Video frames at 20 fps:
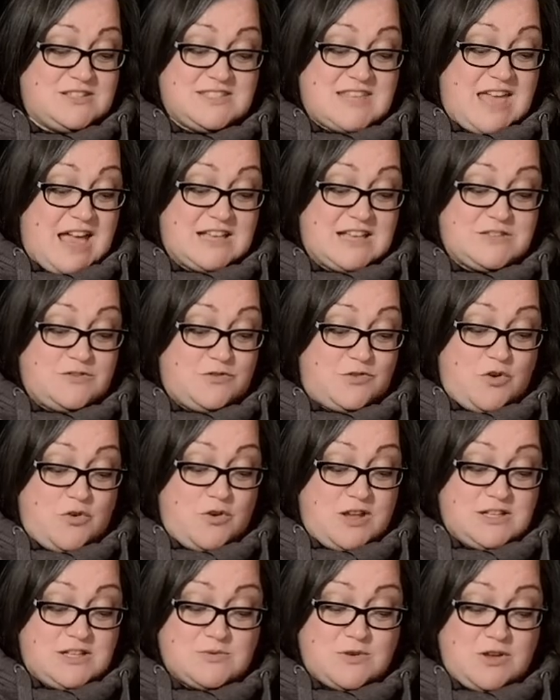Sacks of
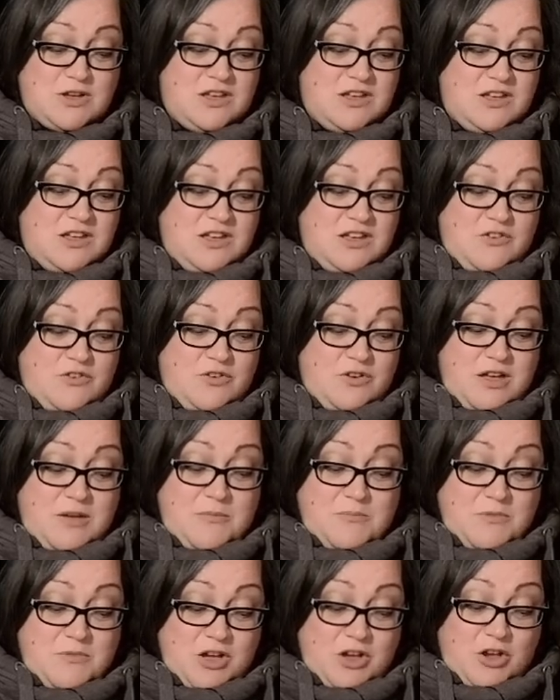coins were
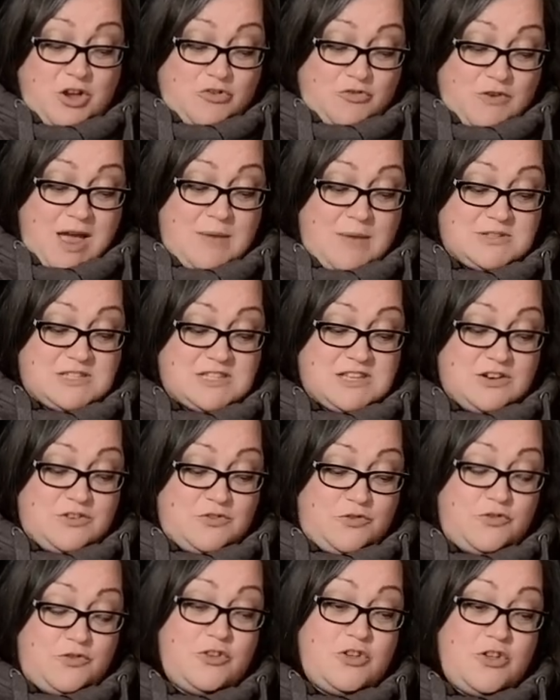grabbed and
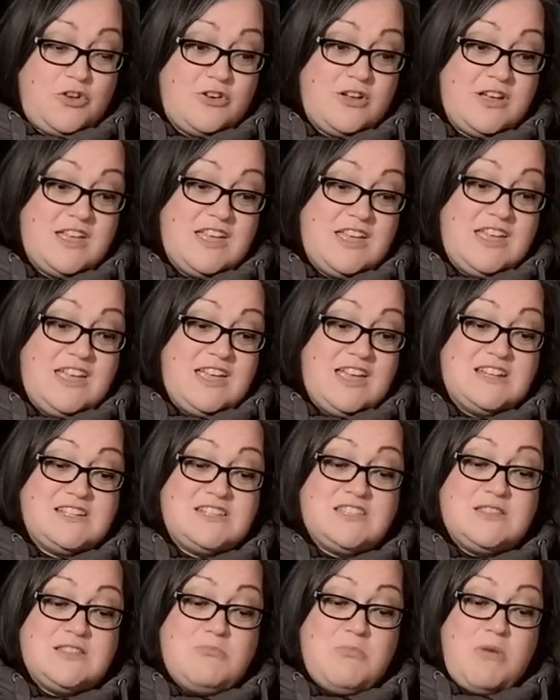flung
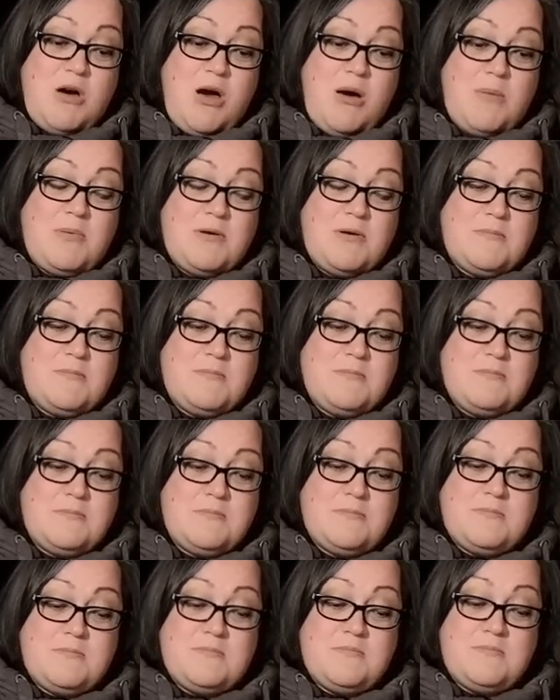into the mob.
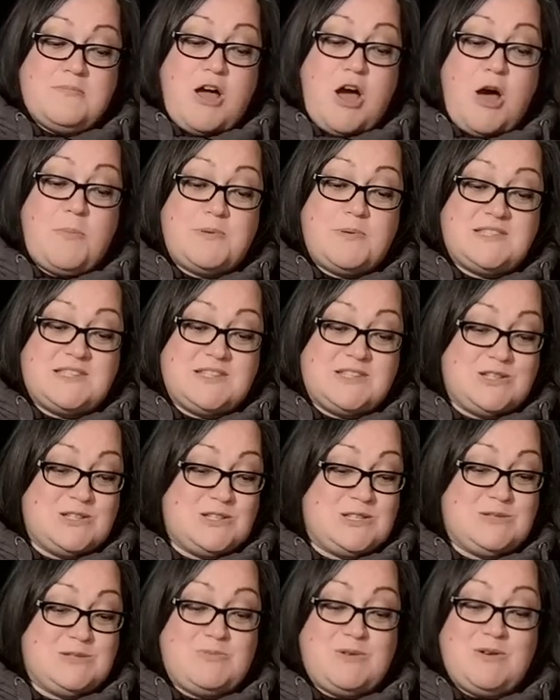Opposition
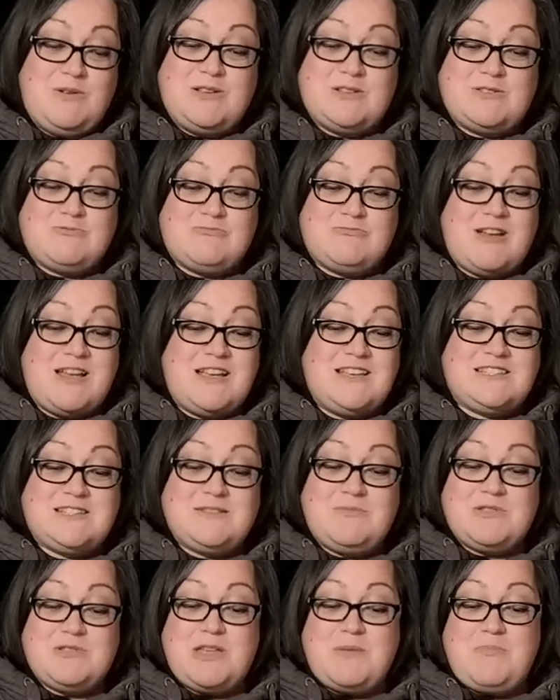spirits raced
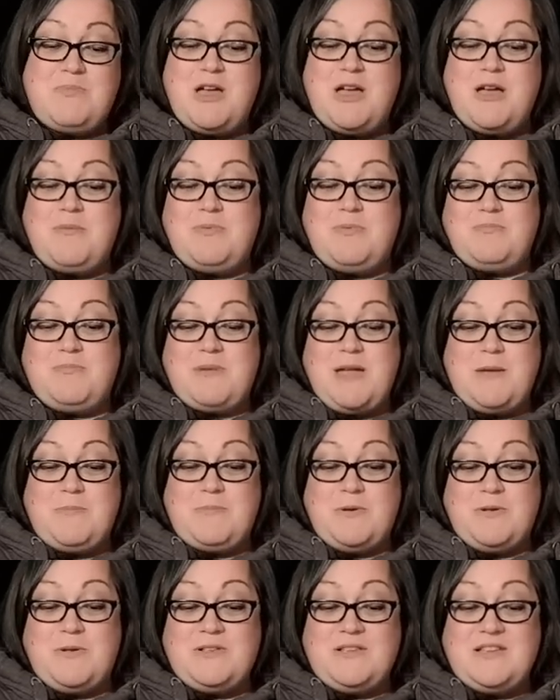among the
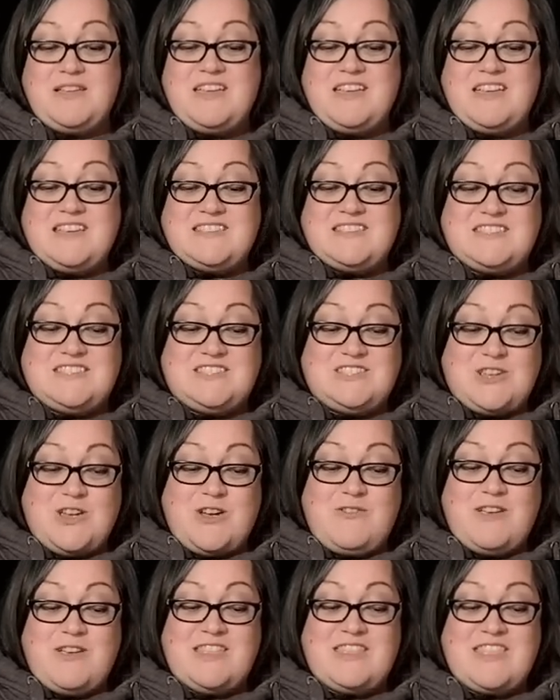people,
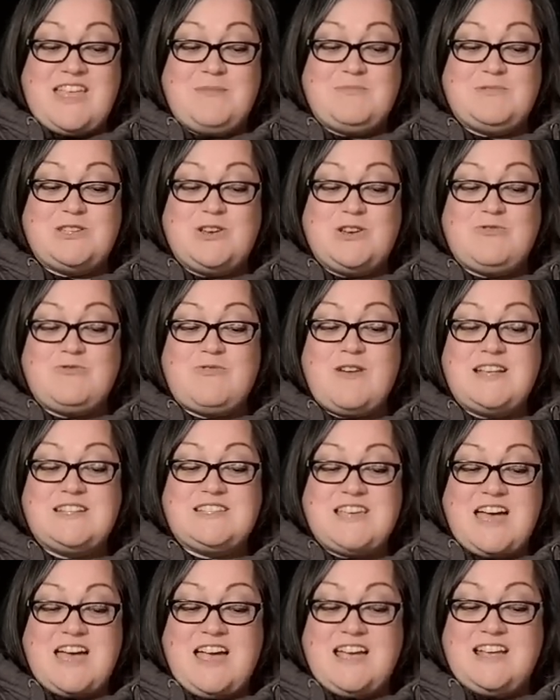stirring them to
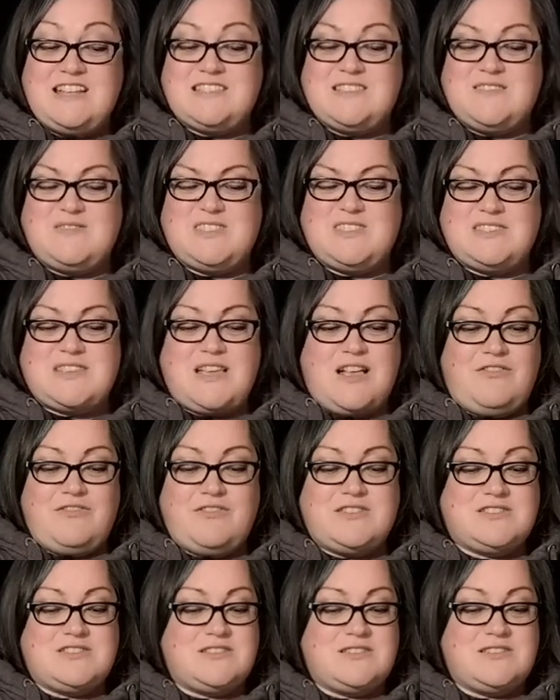greater heights of
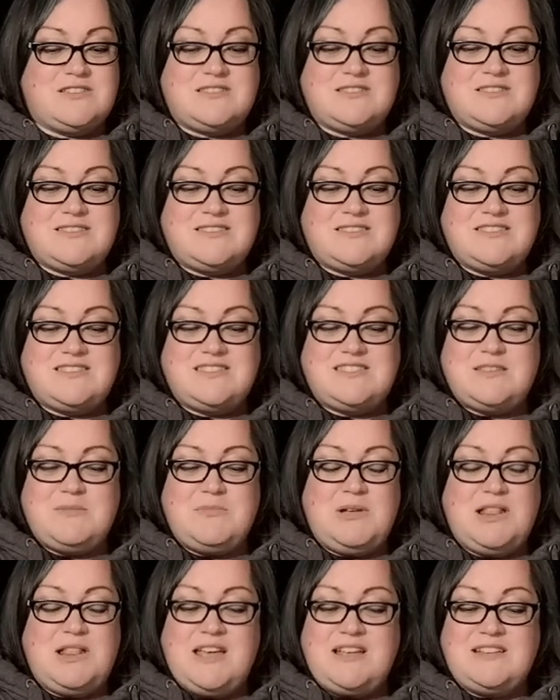selfishness and
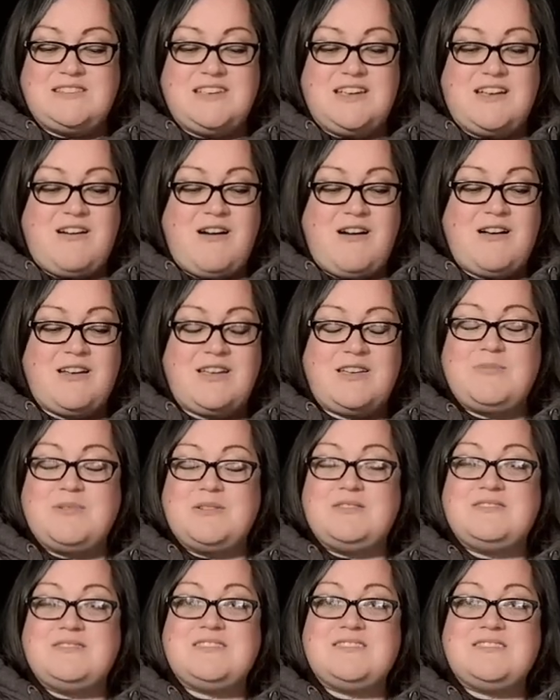stimulating
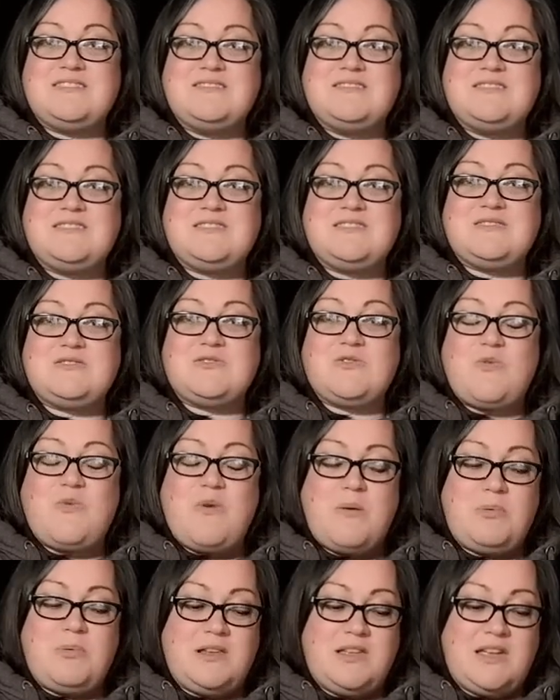arguments and
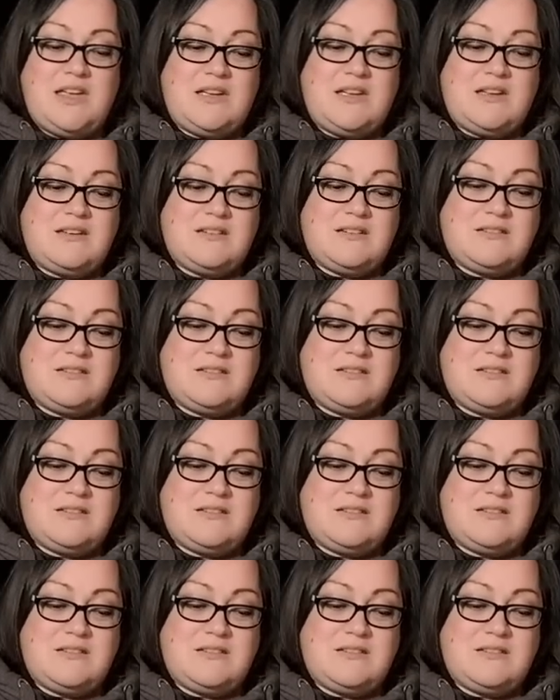squabbling.